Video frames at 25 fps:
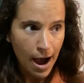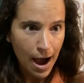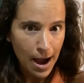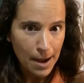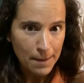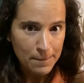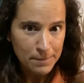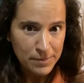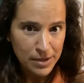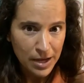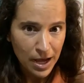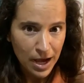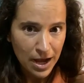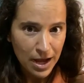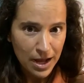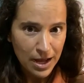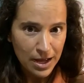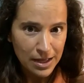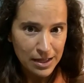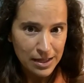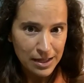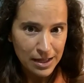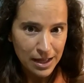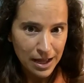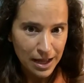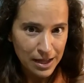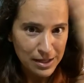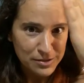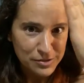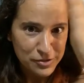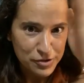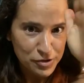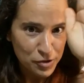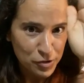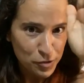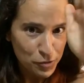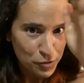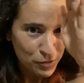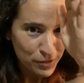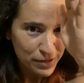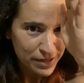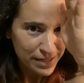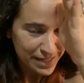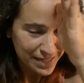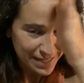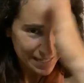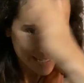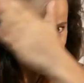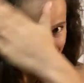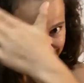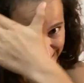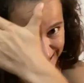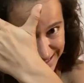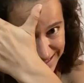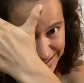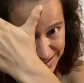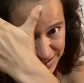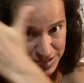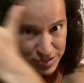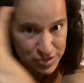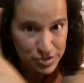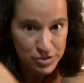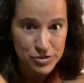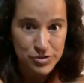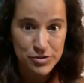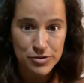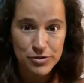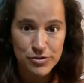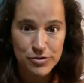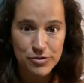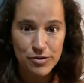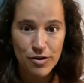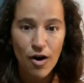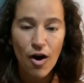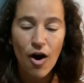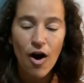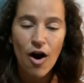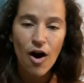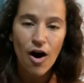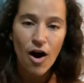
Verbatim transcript: I'm not tuning into